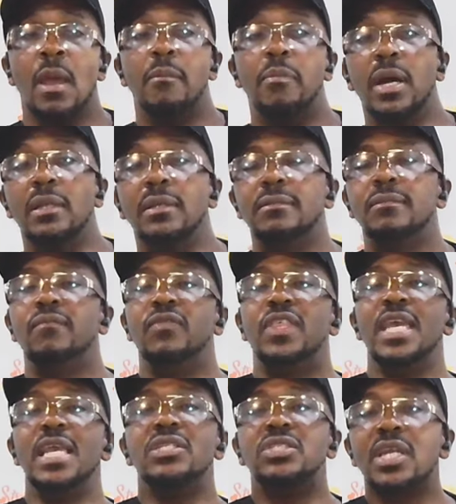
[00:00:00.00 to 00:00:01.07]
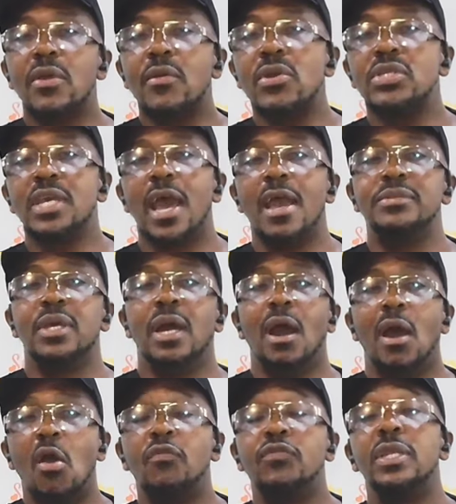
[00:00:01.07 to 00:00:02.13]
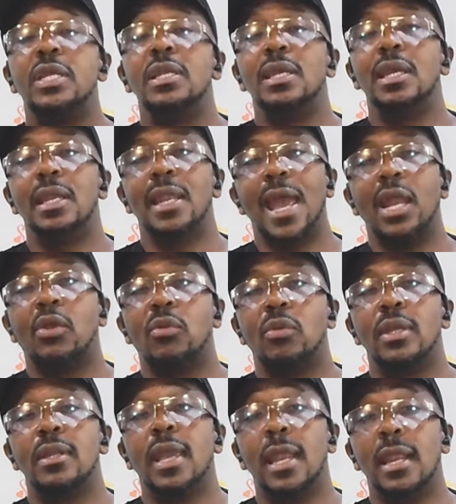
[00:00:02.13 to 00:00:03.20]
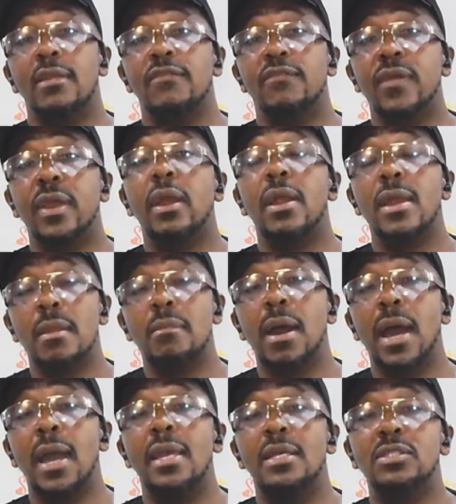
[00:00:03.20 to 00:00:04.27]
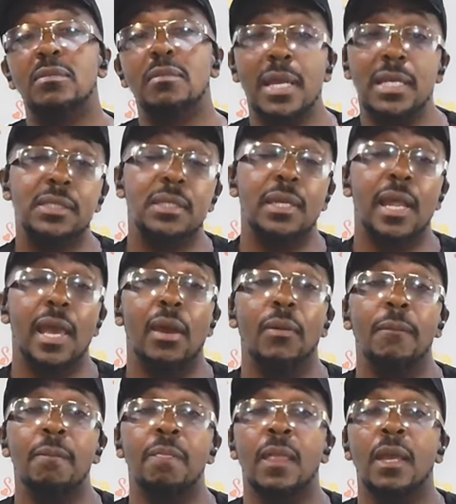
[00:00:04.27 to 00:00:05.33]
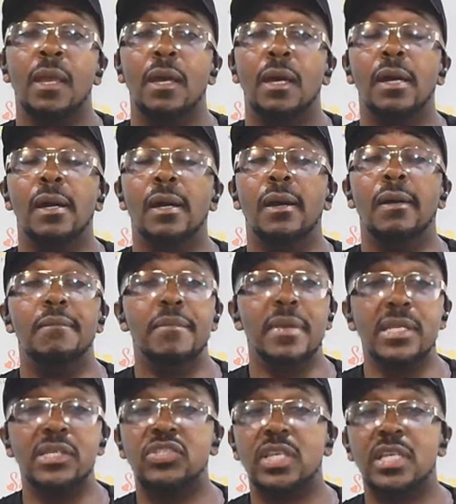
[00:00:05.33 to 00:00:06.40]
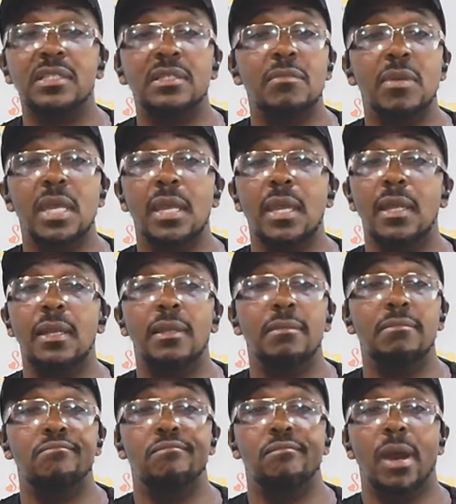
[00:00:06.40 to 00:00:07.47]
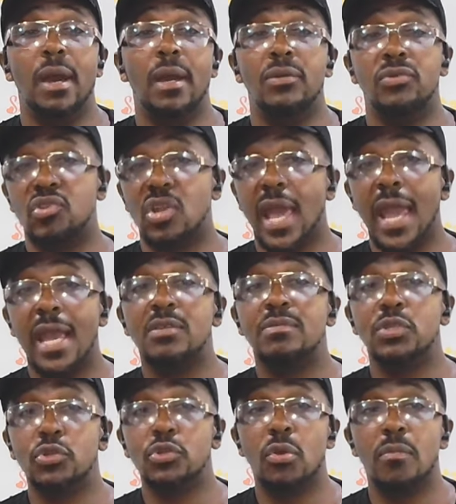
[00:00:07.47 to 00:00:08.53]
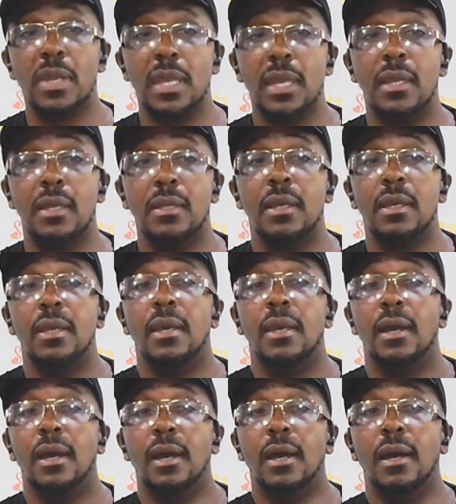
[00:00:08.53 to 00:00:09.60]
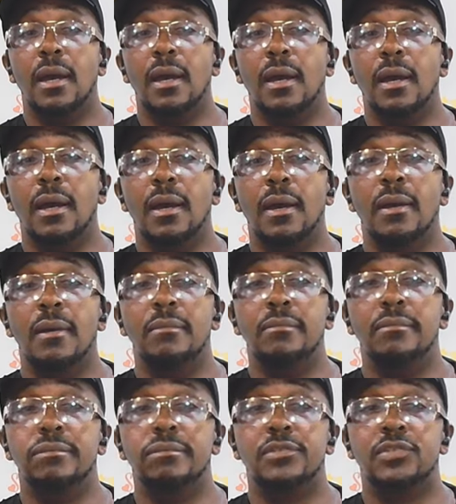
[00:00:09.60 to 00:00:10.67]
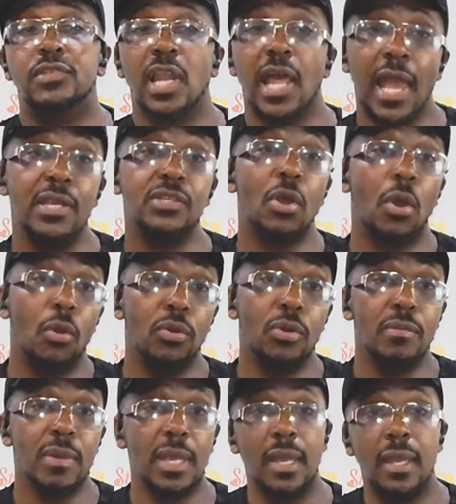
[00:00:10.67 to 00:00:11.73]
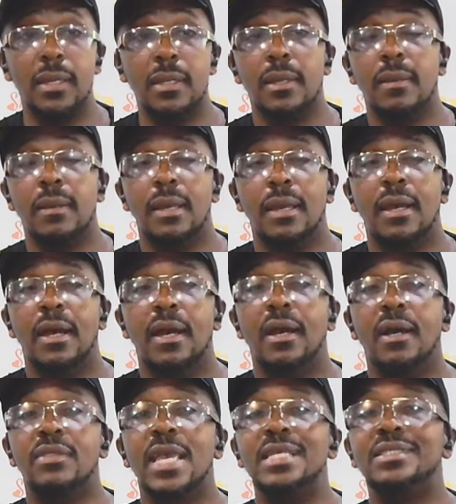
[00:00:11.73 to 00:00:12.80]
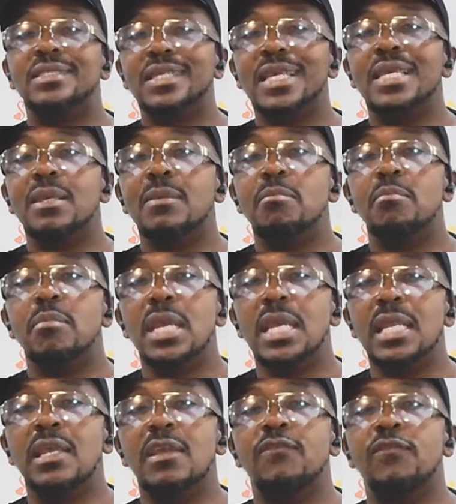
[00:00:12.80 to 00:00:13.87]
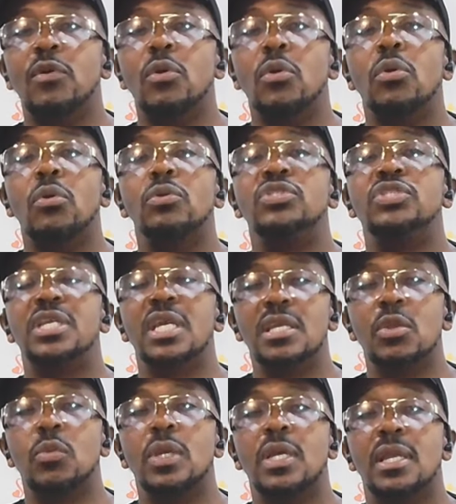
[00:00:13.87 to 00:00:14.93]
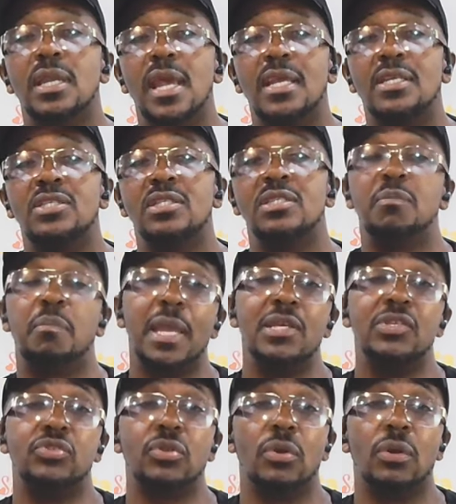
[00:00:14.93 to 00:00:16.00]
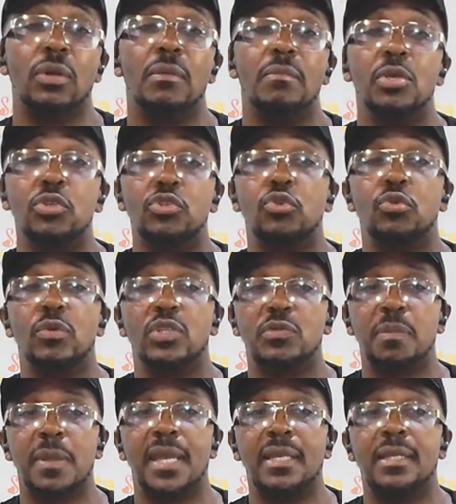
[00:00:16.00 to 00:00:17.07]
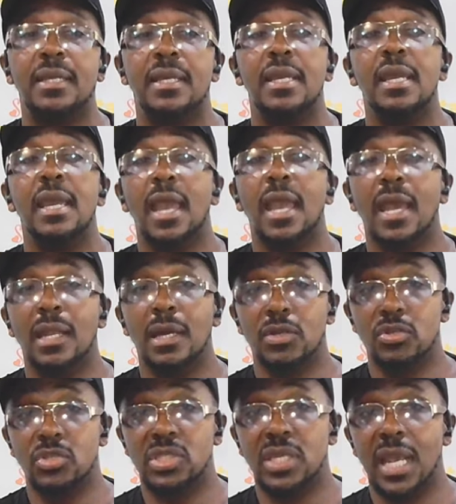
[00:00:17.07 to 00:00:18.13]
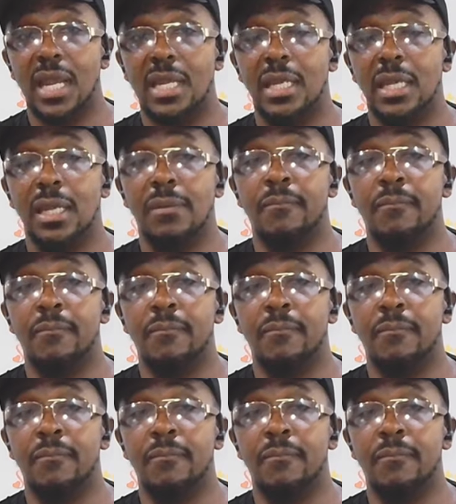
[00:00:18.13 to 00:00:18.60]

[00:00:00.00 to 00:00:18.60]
But these stereotypes are often inaccurate and unfair in my estimation. Now, uh, many seasoned men, uh, slash mature men, uh, slash older men, uh, they seek meaningful, genuine connections based on mutual respect and understanding.